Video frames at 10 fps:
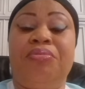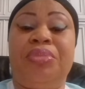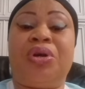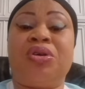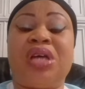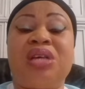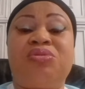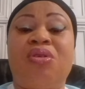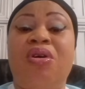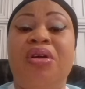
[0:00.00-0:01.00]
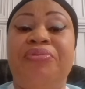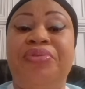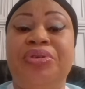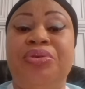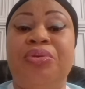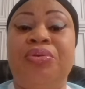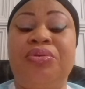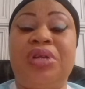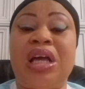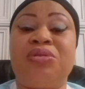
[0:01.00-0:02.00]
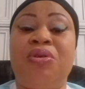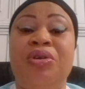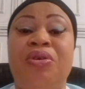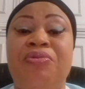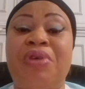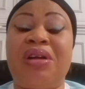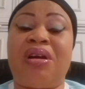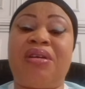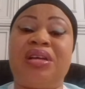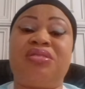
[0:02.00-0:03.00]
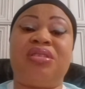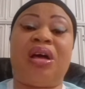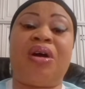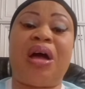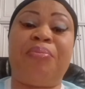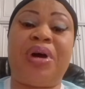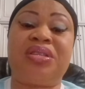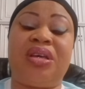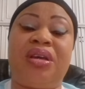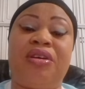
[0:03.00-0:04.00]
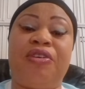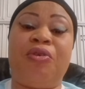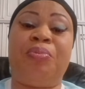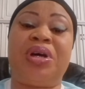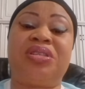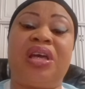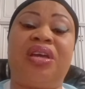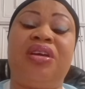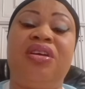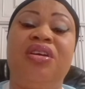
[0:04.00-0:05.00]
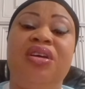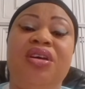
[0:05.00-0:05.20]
Because I saw a video that is going on viral right now about Obaseki